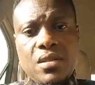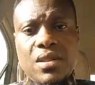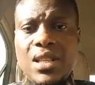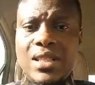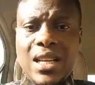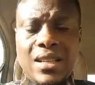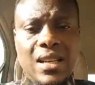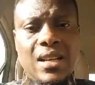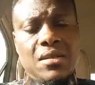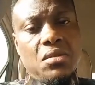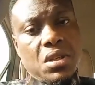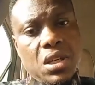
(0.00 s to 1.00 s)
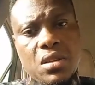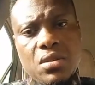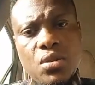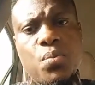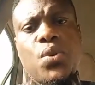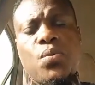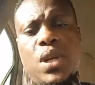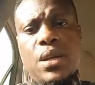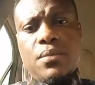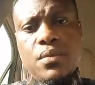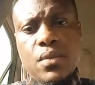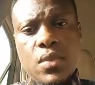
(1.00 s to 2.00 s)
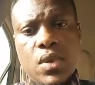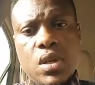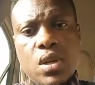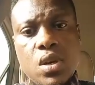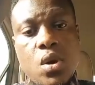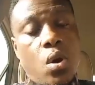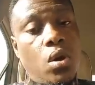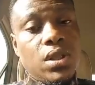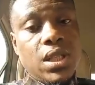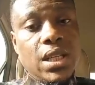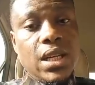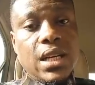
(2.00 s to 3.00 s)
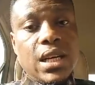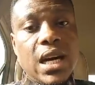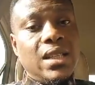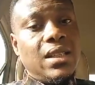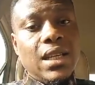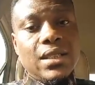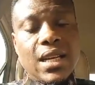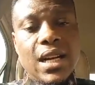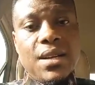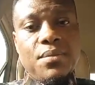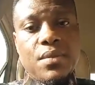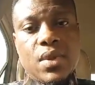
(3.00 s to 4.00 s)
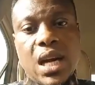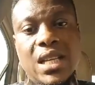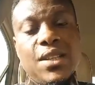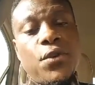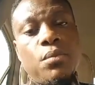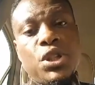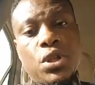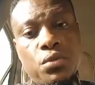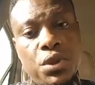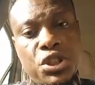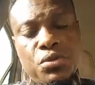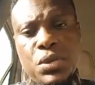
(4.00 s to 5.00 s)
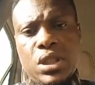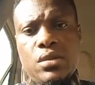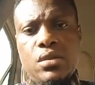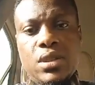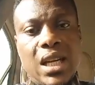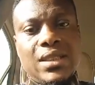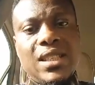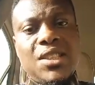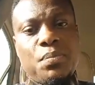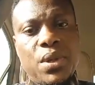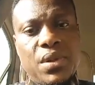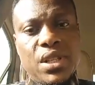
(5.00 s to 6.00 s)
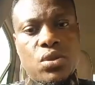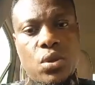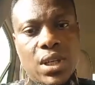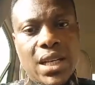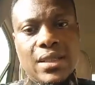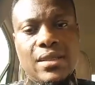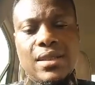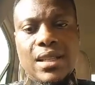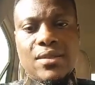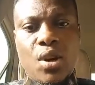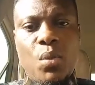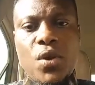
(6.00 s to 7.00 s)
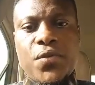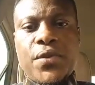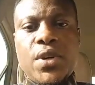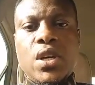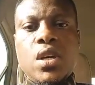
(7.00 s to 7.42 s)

This and that. Okay, no problem. Until another time, an information reached me that these parents collect the sum of